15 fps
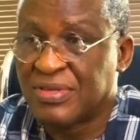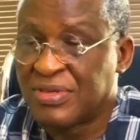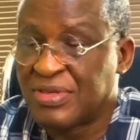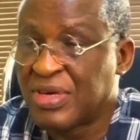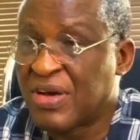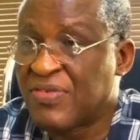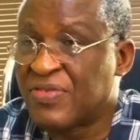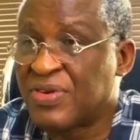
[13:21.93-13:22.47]

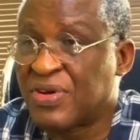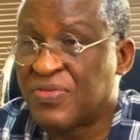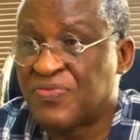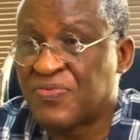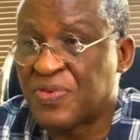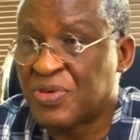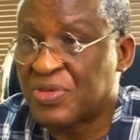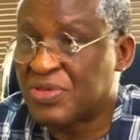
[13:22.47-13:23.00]
You have enough
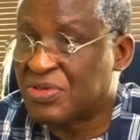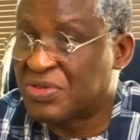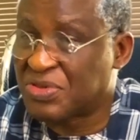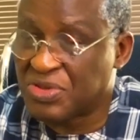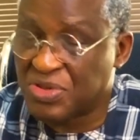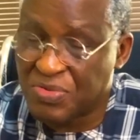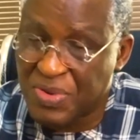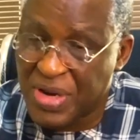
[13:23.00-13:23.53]
funds, so
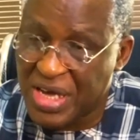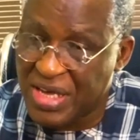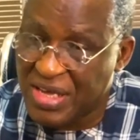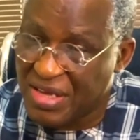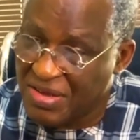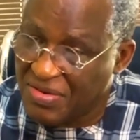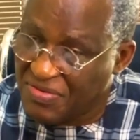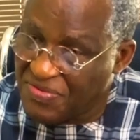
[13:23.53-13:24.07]
you buy
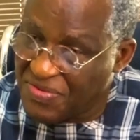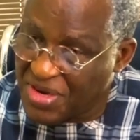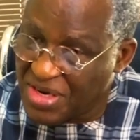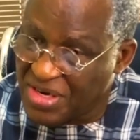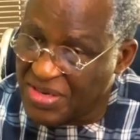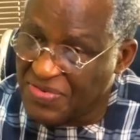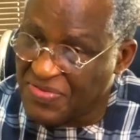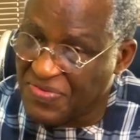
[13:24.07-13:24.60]
a
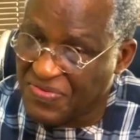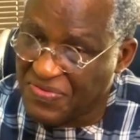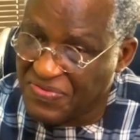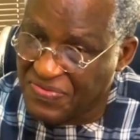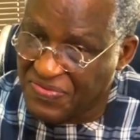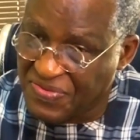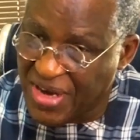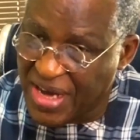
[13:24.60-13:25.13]
very
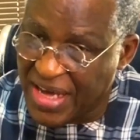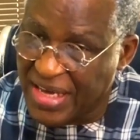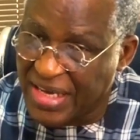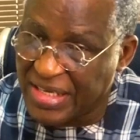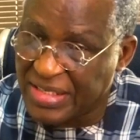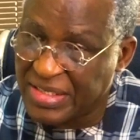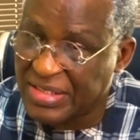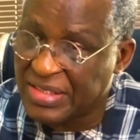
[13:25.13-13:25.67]

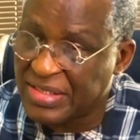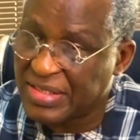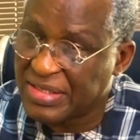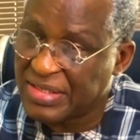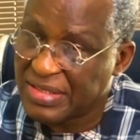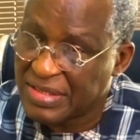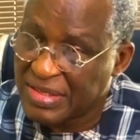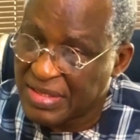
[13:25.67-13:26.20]
fine
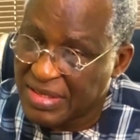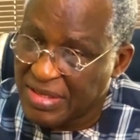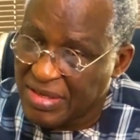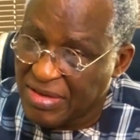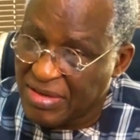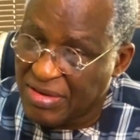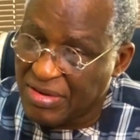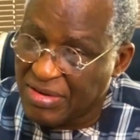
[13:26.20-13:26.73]

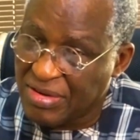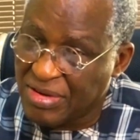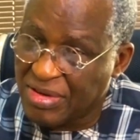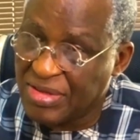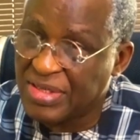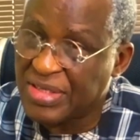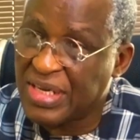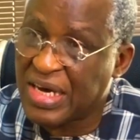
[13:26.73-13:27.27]

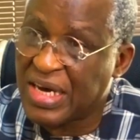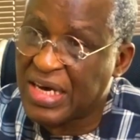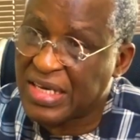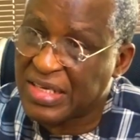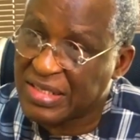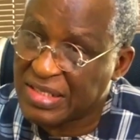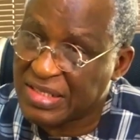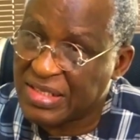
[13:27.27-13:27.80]
Honda
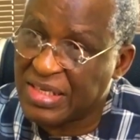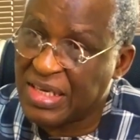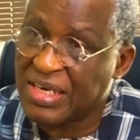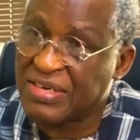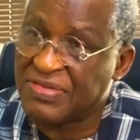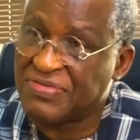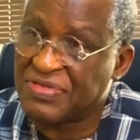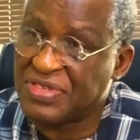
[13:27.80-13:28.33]

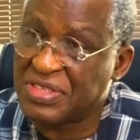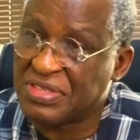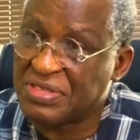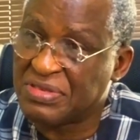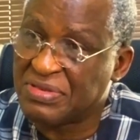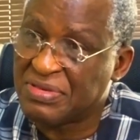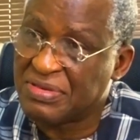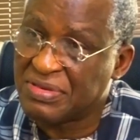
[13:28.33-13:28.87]
CR-V,
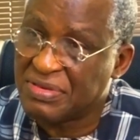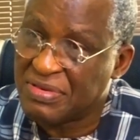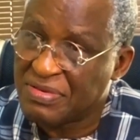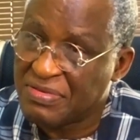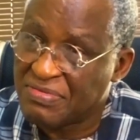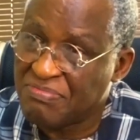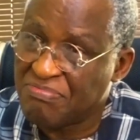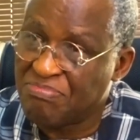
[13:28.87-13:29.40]

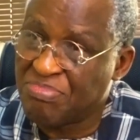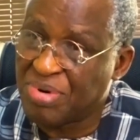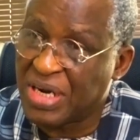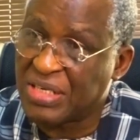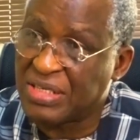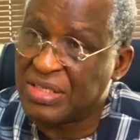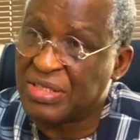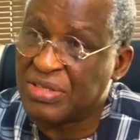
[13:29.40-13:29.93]

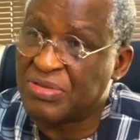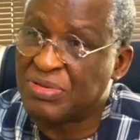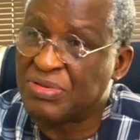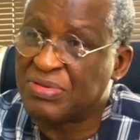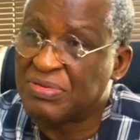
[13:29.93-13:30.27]
brand new.